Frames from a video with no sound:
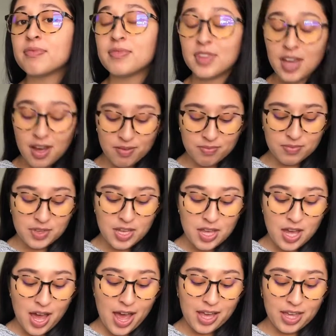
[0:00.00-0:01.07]
Yeah,
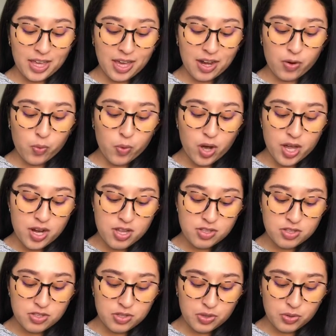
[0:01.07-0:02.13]
I can get a 1,
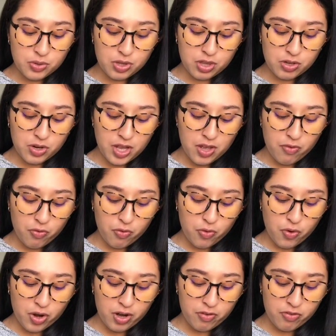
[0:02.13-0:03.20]
2, 3,
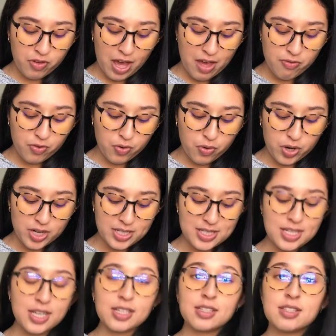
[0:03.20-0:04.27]
4, 5, or a
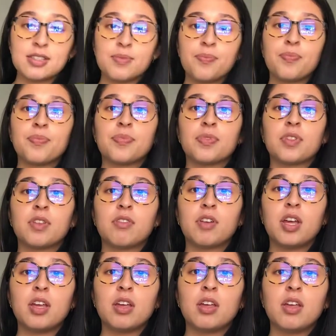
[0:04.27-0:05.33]
6,
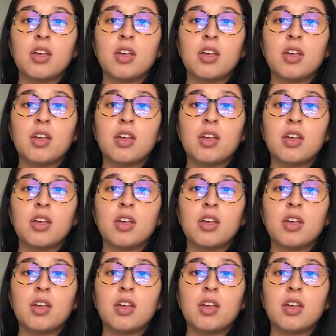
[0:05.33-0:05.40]
right?